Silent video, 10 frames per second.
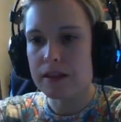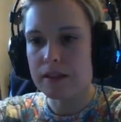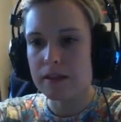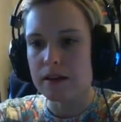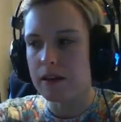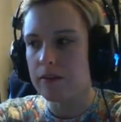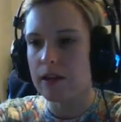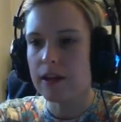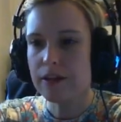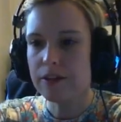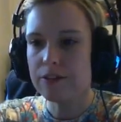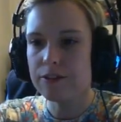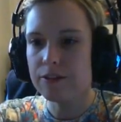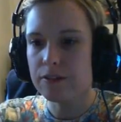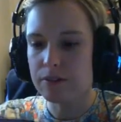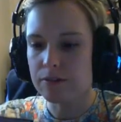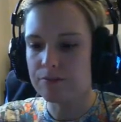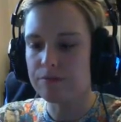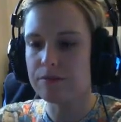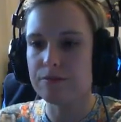Caralis.
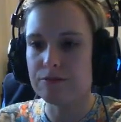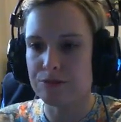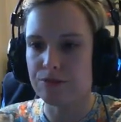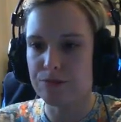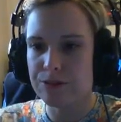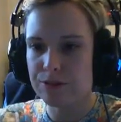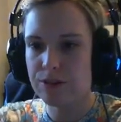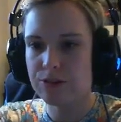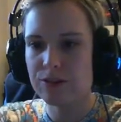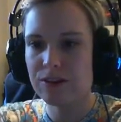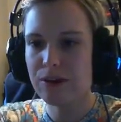Fossil researcher.